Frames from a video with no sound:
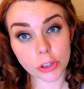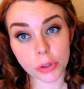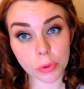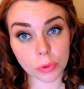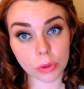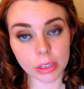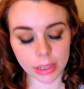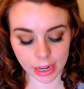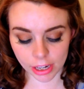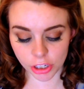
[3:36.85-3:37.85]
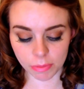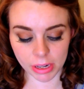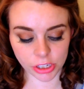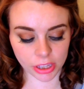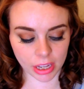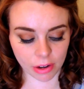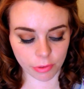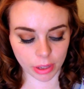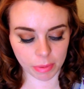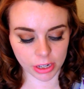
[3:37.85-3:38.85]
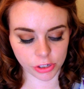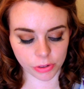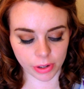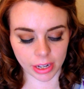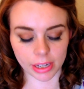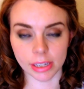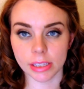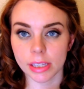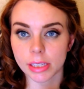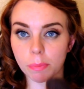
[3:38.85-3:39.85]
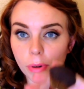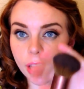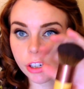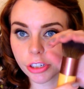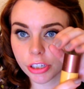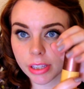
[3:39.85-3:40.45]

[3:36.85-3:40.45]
tool that I should mention that I've really been enjoying is this brush.